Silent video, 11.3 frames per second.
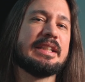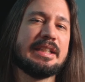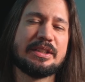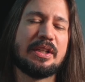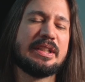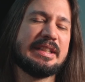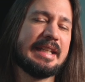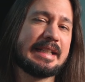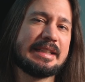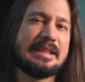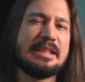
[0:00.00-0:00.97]
is
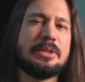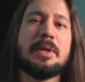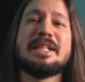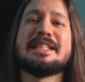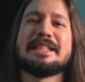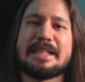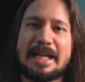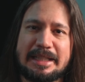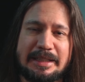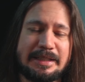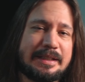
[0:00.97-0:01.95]
next to
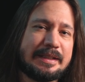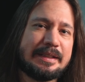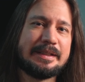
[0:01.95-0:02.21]
silent.